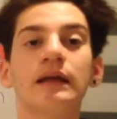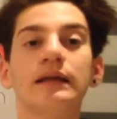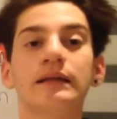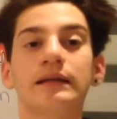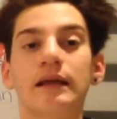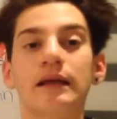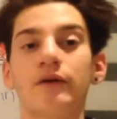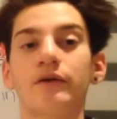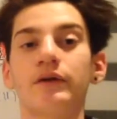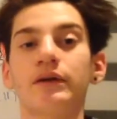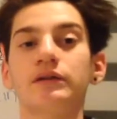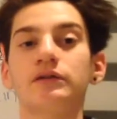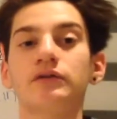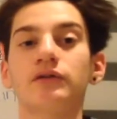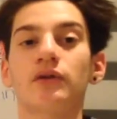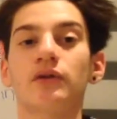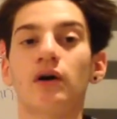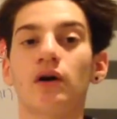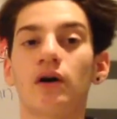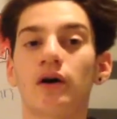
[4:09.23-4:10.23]
carried to
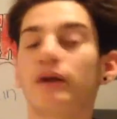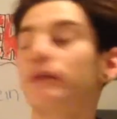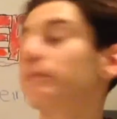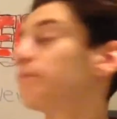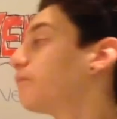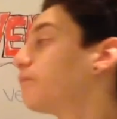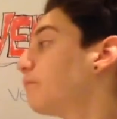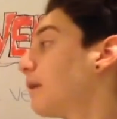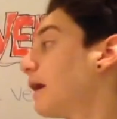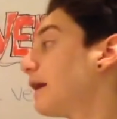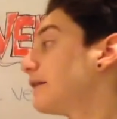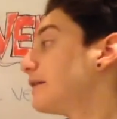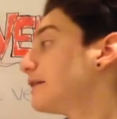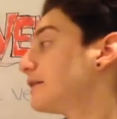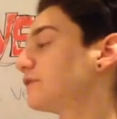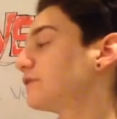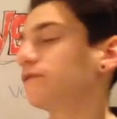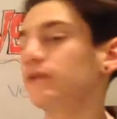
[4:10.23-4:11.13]
the heart by this